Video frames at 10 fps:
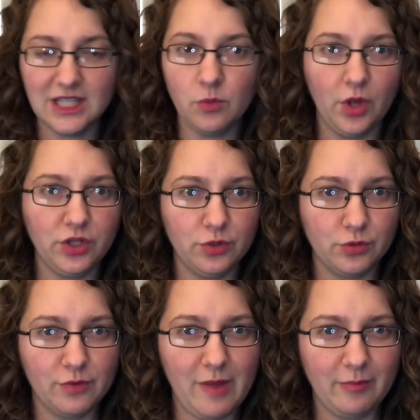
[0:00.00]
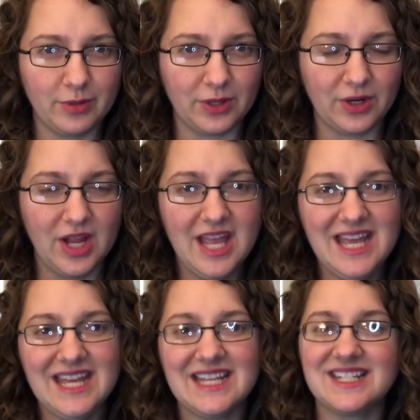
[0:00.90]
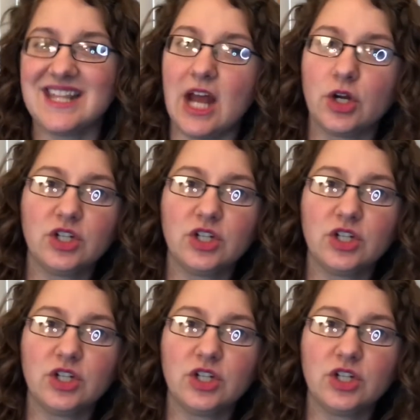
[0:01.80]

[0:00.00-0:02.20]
want you to remember is that